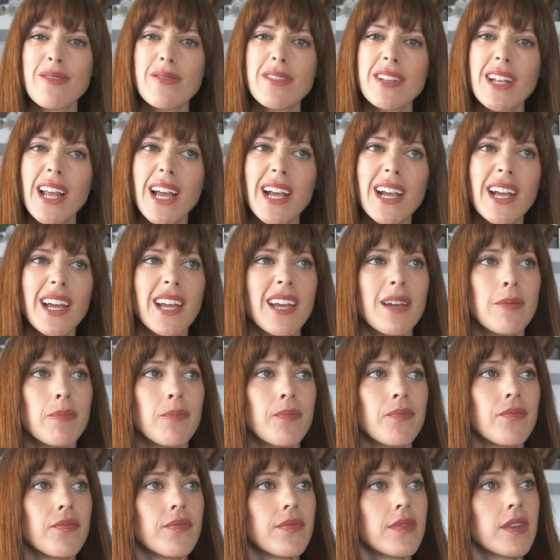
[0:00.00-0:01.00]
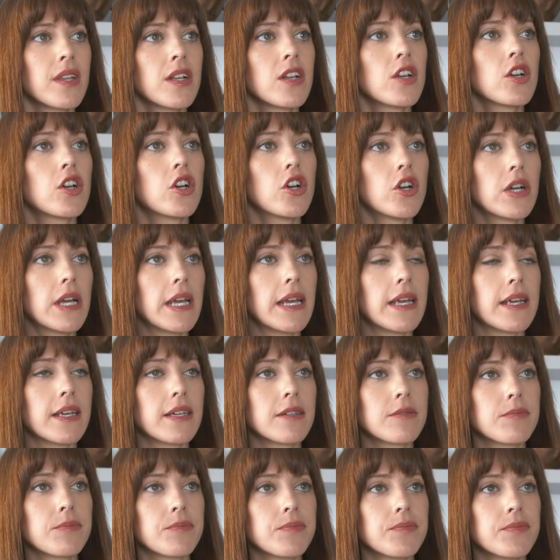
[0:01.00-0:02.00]
with like
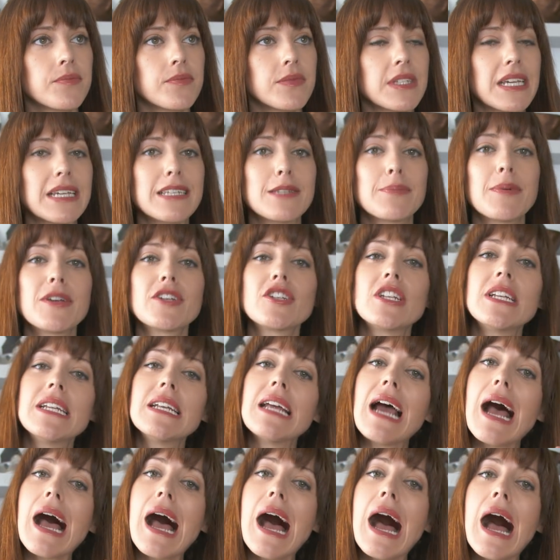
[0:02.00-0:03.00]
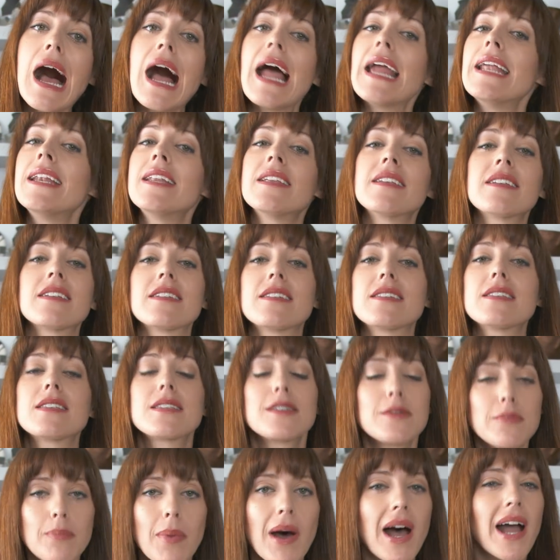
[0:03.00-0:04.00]
cooking, especially island
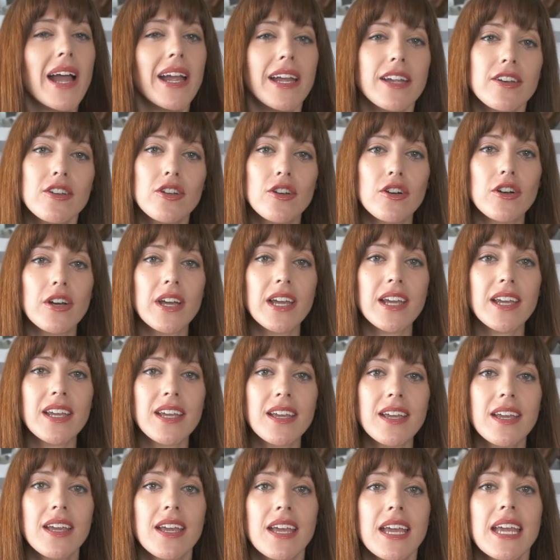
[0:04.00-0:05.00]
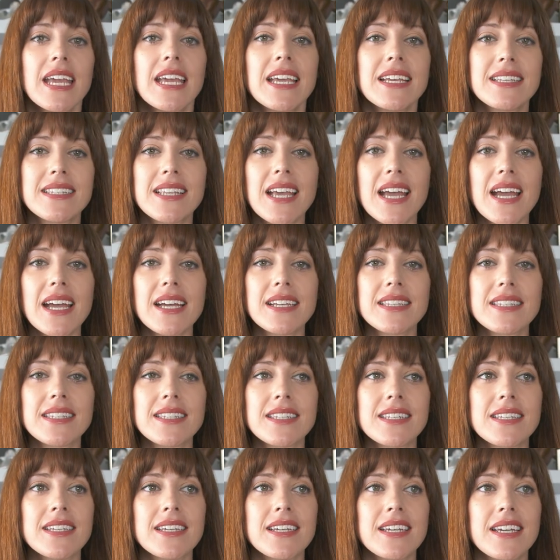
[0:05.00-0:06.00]
inspired cooking, is that
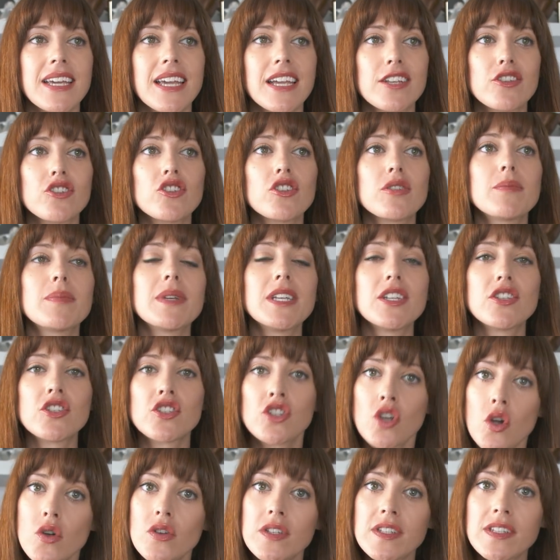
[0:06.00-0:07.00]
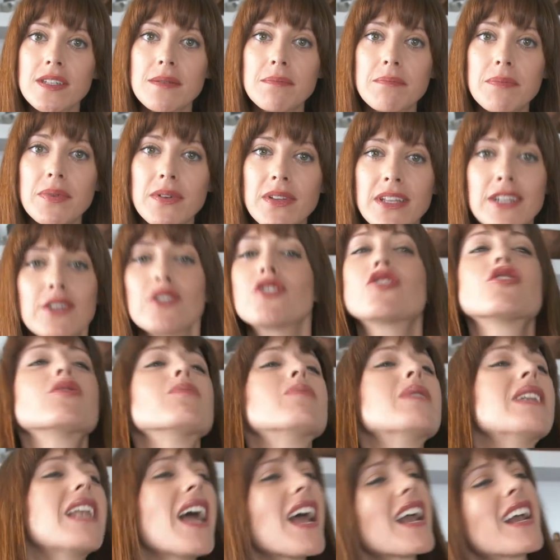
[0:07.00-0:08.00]
it should be so simple and it
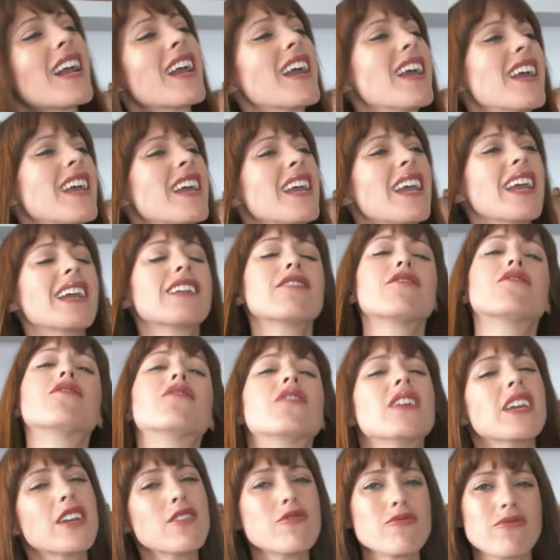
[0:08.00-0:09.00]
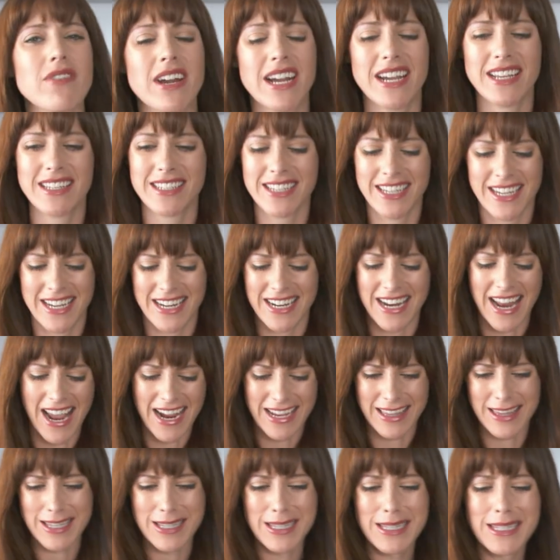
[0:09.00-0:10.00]
should be like invigorating, and
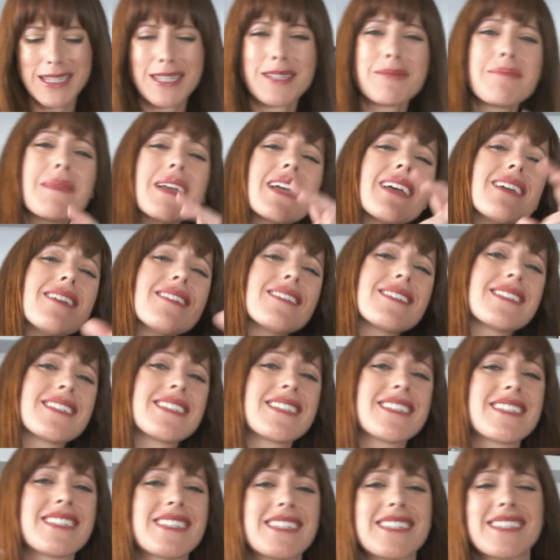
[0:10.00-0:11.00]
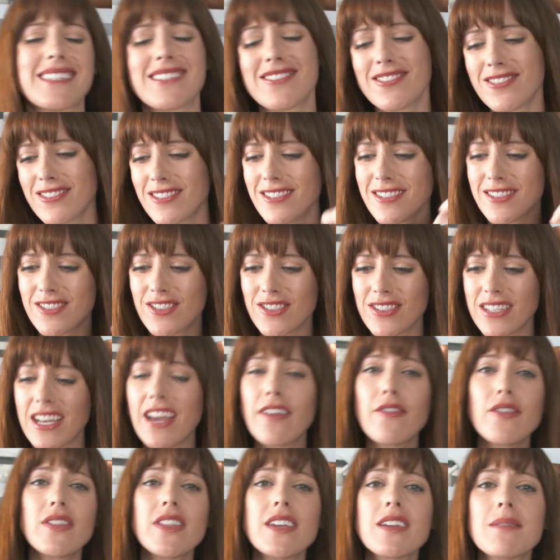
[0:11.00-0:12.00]
like the smells and the stuff, just
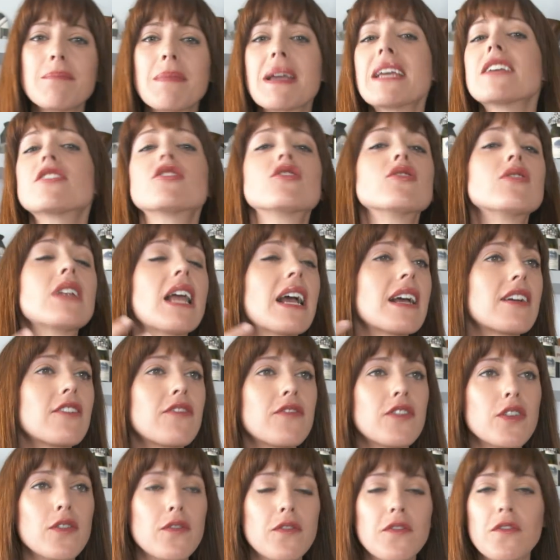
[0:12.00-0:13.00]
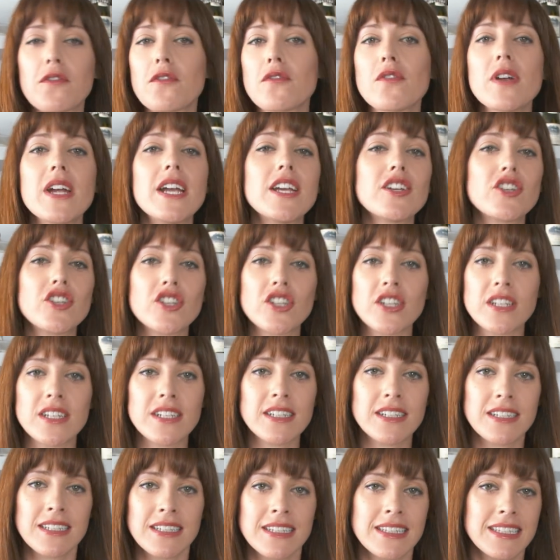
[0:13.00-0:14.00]
everything makes you like feel fresh
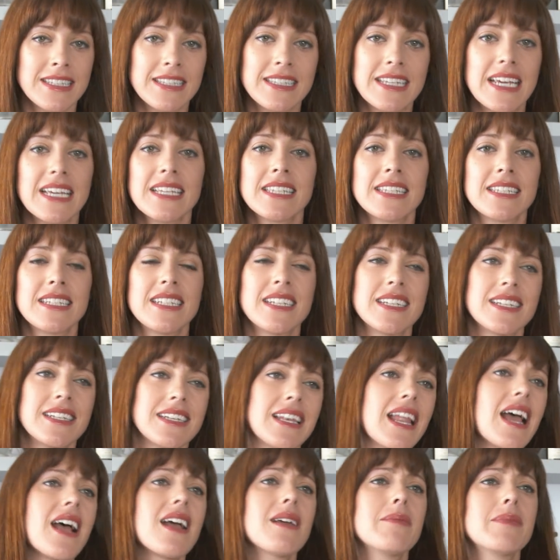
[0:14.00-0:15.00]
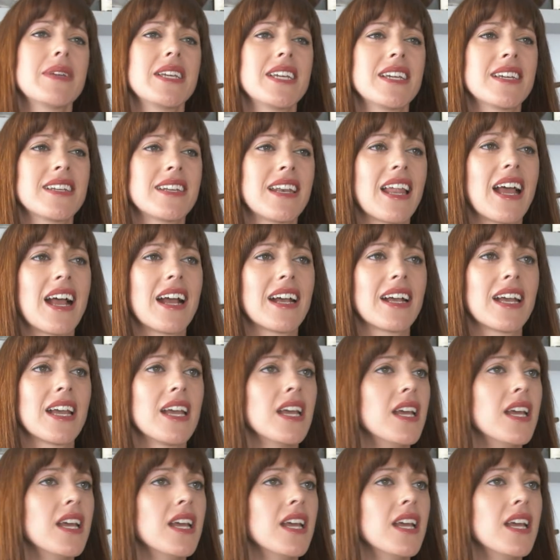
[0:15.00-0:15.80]
and zesty and limey, and like